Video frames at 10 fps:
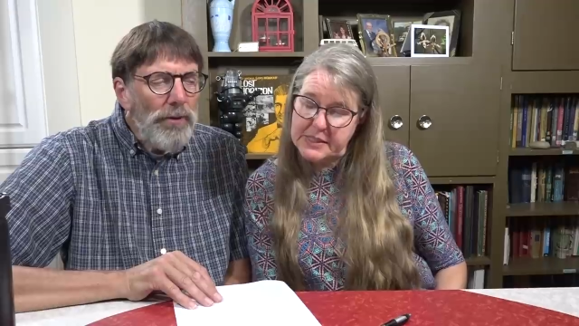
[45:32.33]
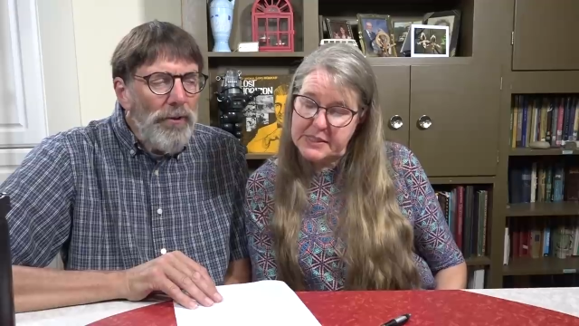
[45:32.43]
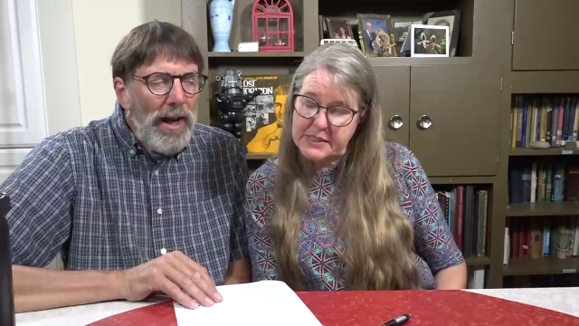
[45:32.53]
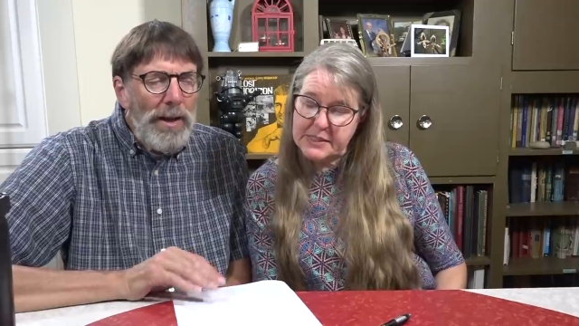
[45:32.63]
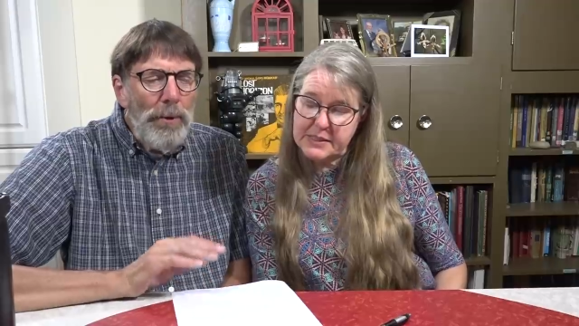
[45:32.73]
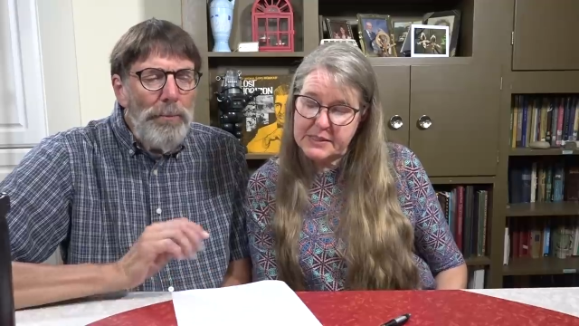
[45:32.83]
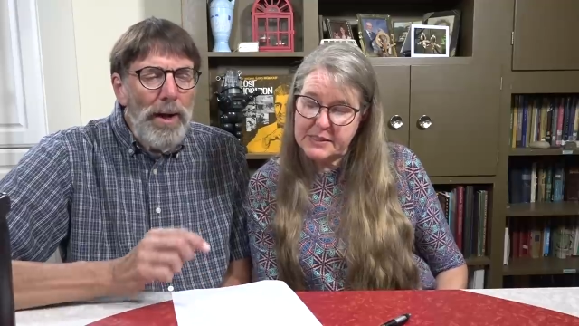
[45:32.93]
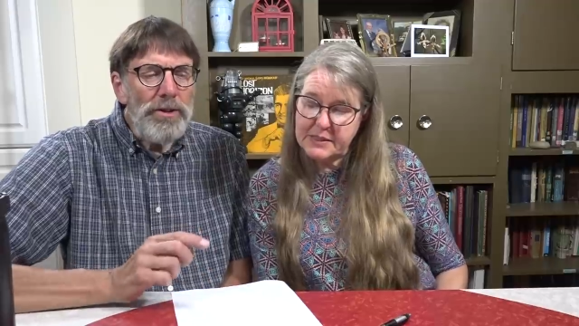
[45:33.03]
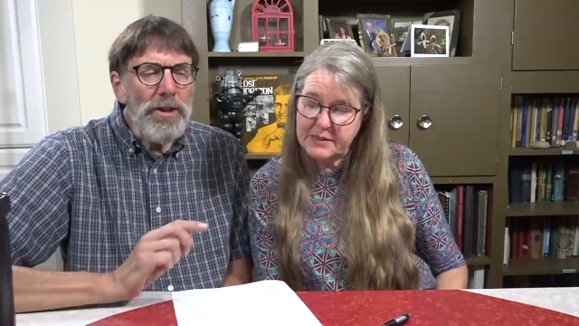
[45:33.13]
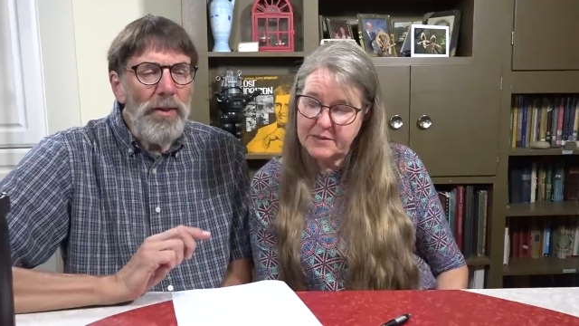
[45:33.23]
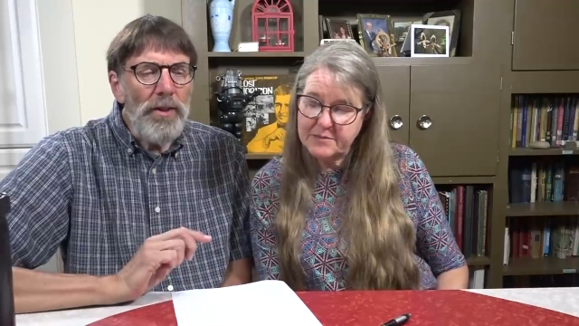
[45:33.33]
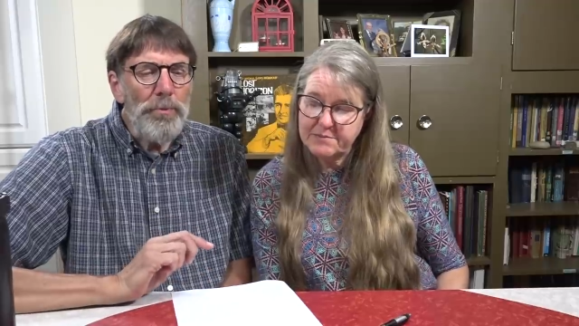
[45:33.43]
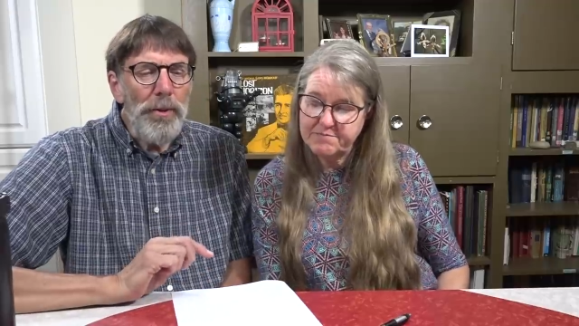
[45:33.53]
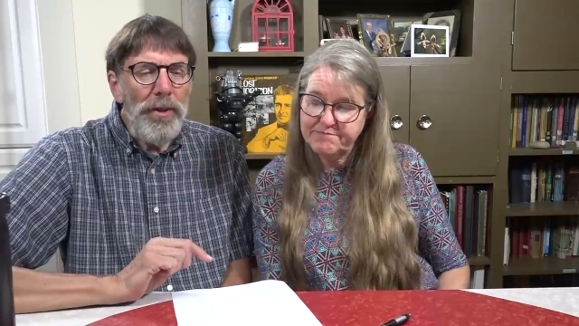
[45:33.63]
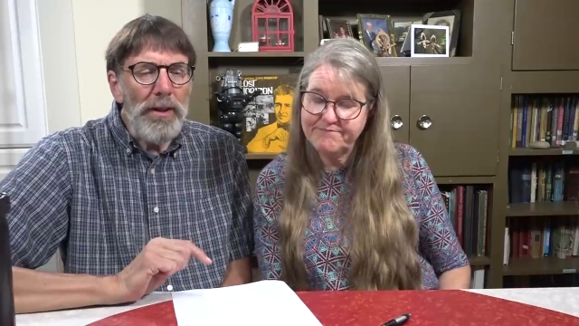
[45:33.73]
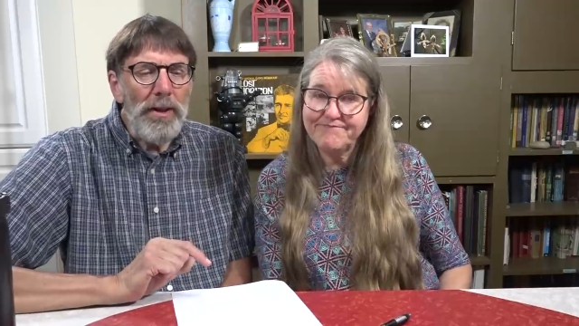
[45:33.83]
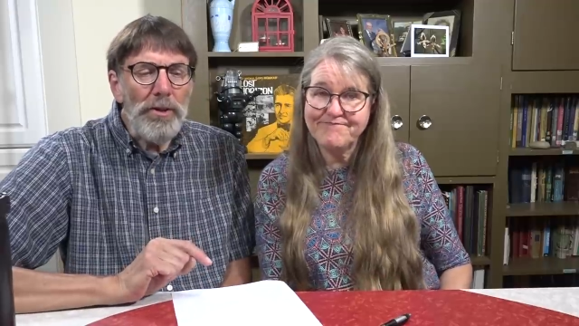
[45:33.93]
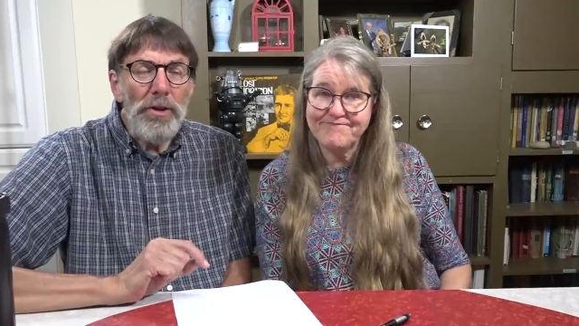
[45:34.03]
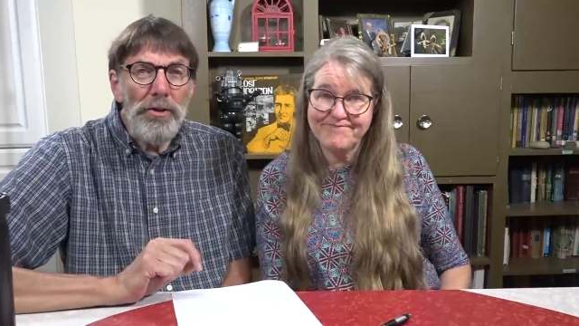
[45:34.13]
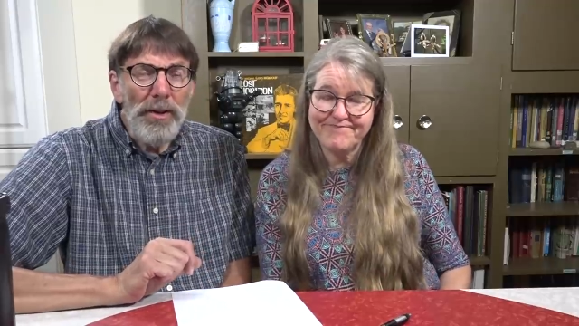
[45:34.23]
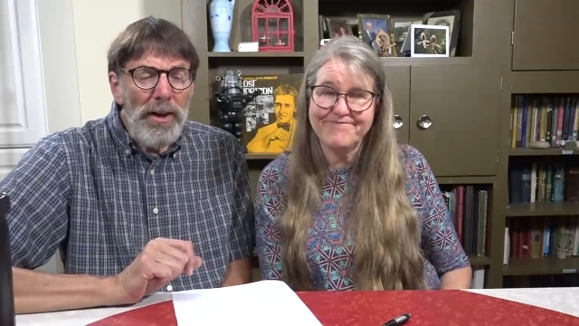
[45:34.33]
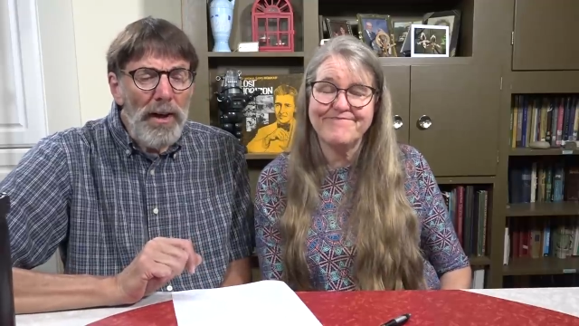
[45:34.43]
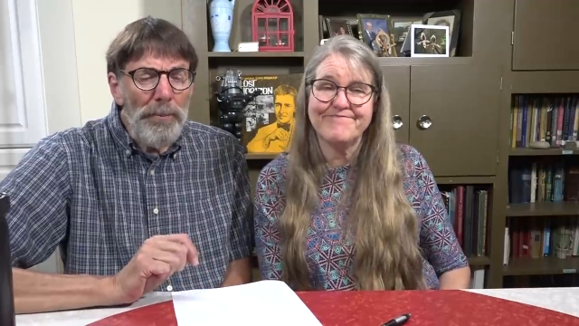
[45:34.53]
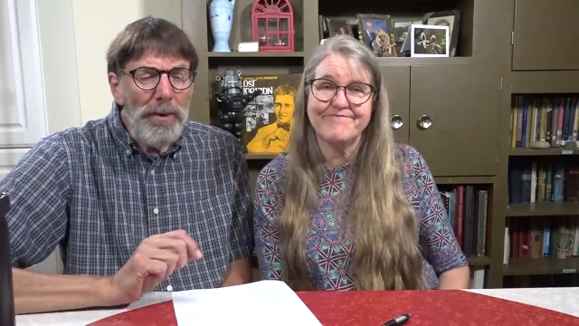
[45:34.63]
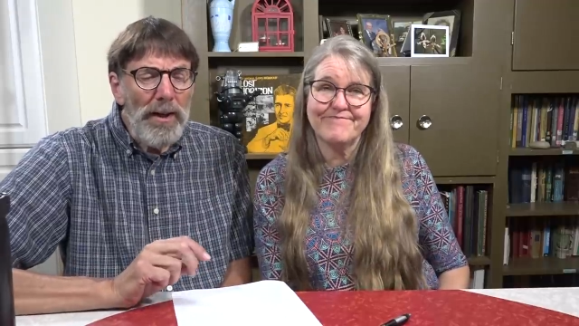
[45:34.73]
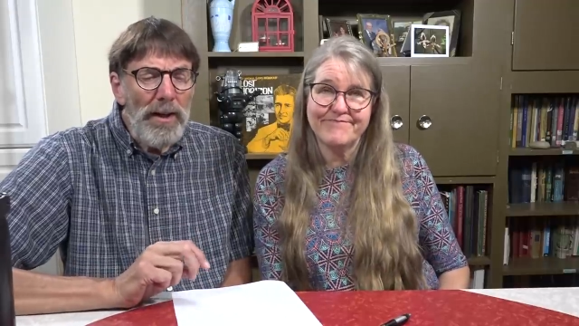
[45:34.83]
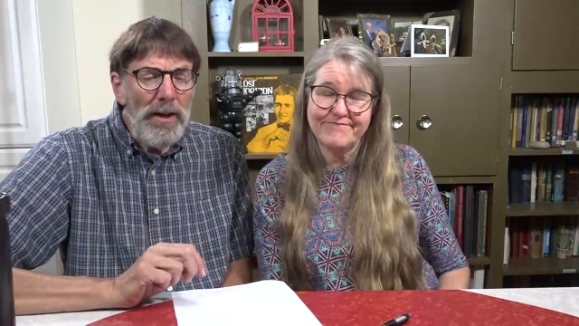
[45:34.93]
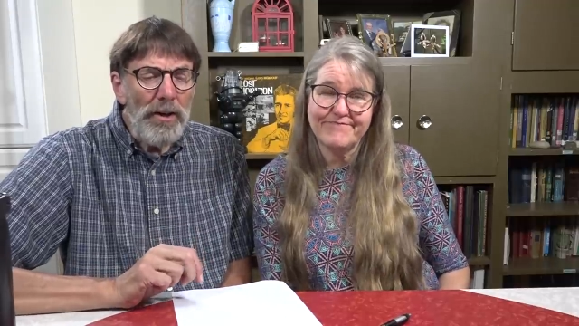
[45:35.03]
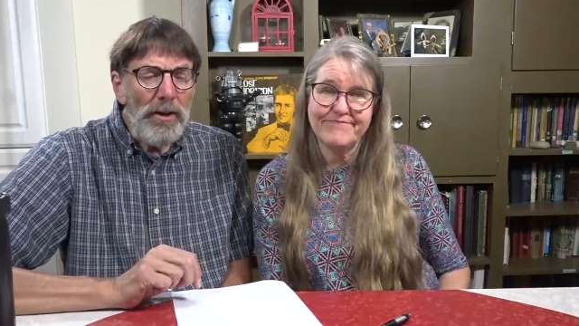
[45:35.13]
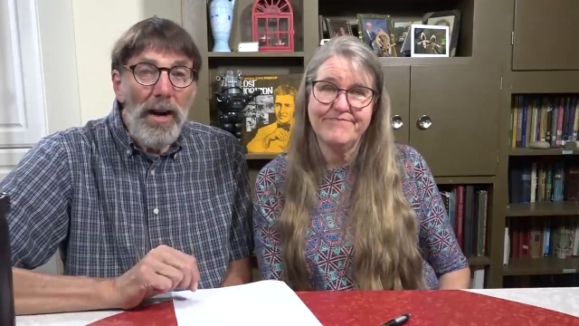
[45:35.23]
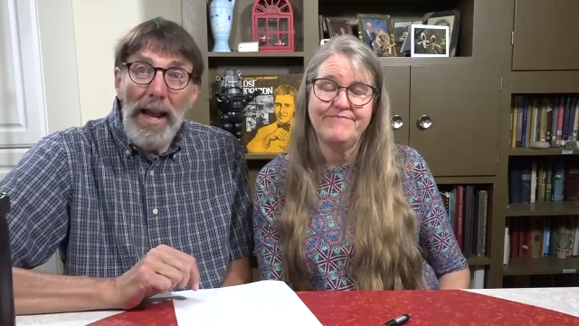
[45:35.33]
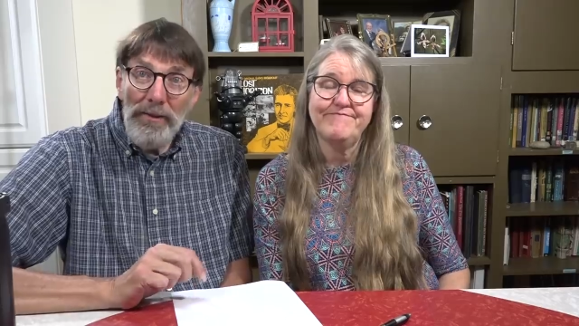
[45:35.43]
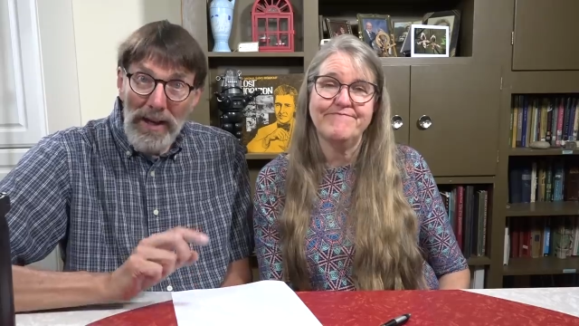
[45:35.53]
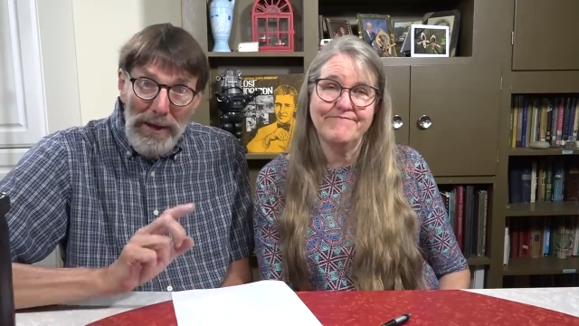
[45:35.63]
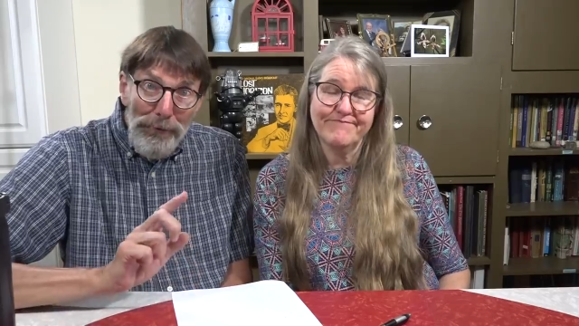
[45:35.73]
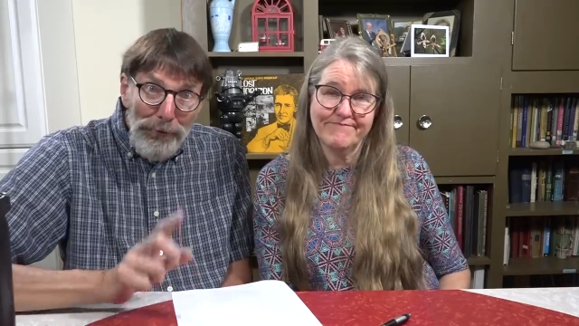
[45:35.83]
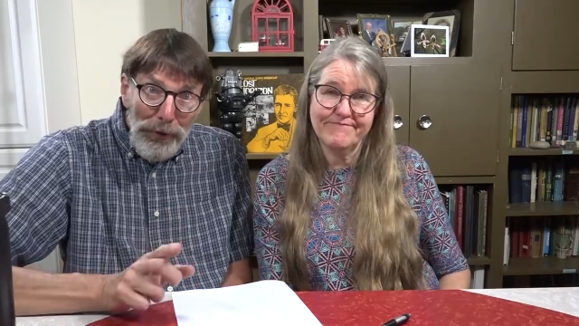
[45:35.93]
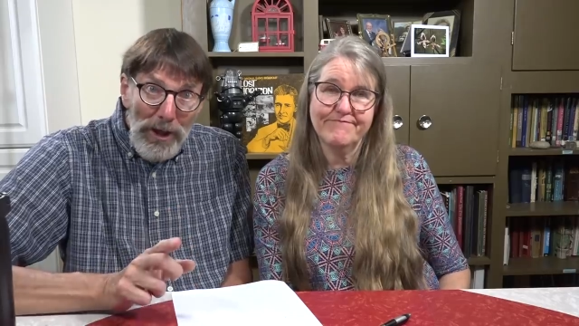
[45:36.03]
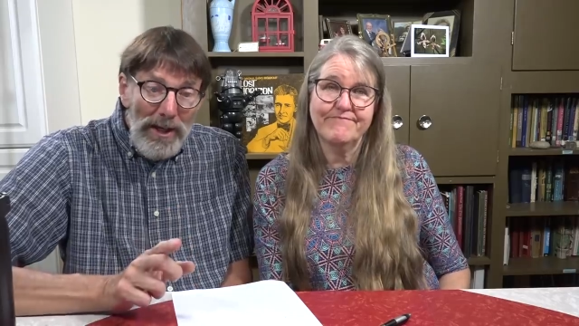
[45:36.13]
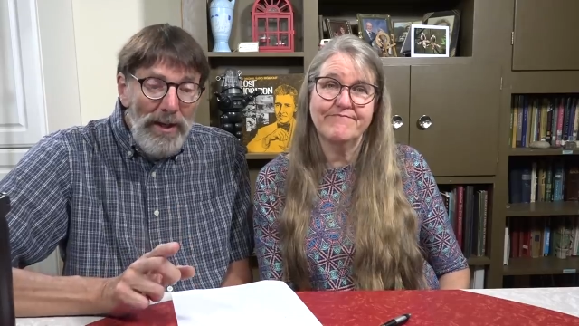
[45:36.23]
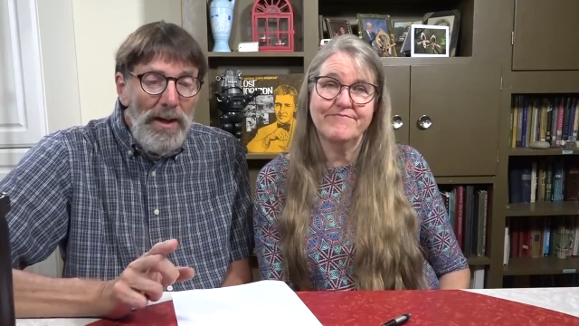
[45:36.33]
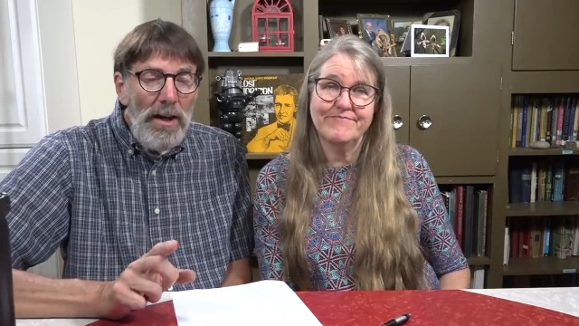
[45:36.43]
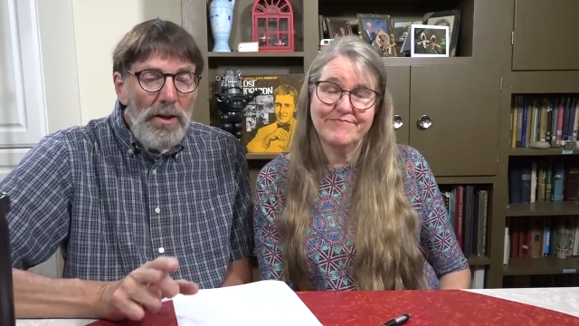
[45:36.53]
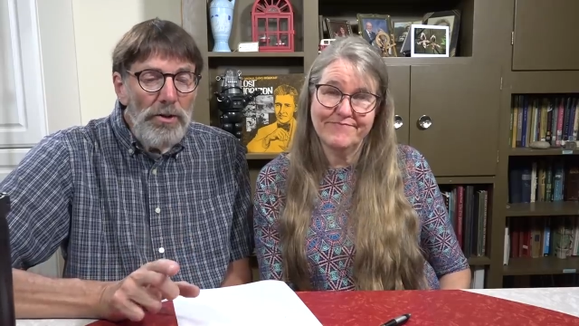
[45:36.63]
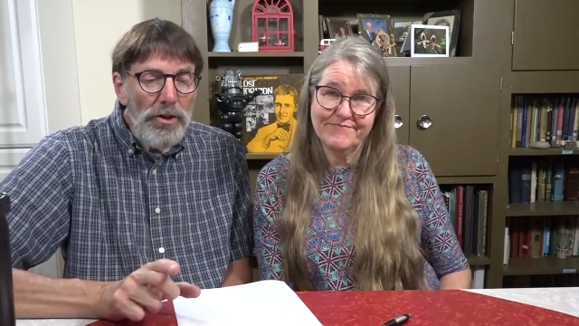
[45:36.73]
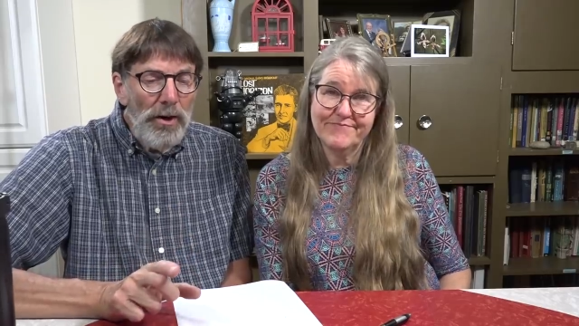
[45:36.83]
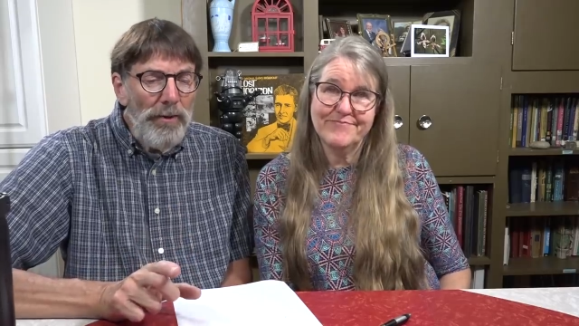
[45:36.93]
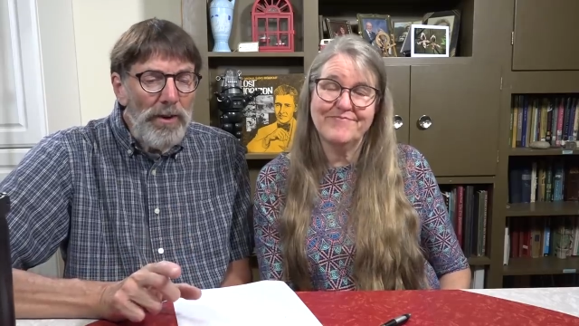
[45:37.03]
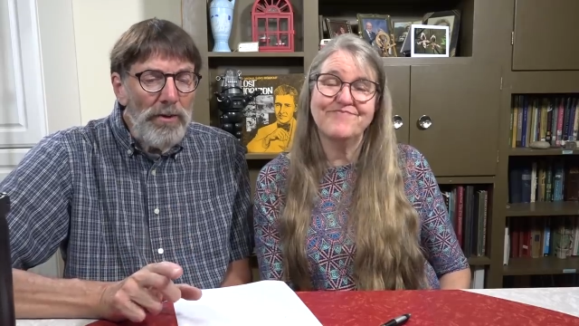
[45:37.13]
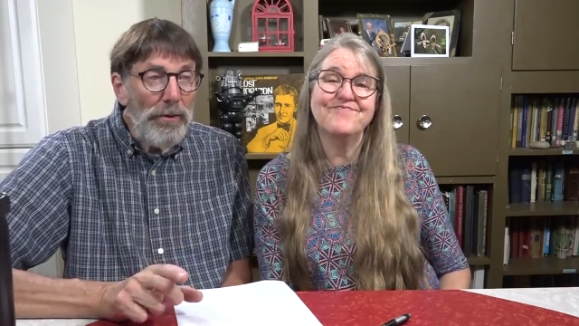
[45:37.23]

Speaker 1: if anyone mentioned this, but the electricity company here has a free service.